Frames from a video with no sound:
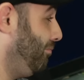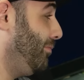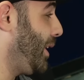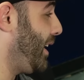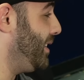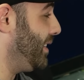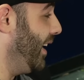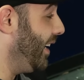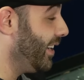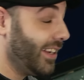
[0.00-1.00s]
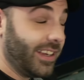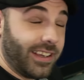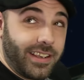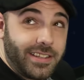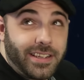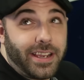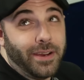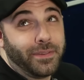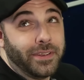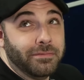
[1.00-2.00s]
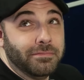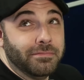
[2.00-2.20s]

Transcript: What can I say? It's a gift.